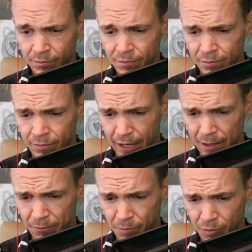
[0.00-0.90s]
Did I
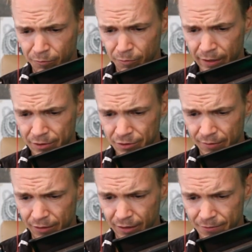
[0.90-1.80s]
remove 1 inch off
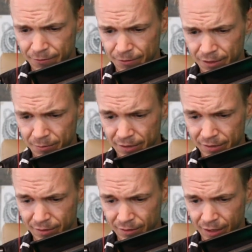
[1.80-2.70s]
the list for some reason?
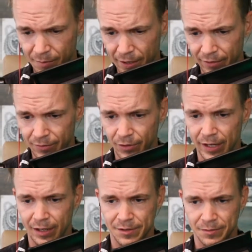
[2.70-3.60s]
I might have. Okay,
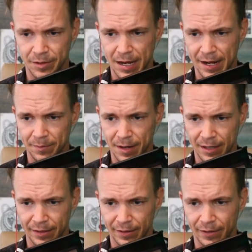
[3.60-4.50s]
let's re-add it back in there.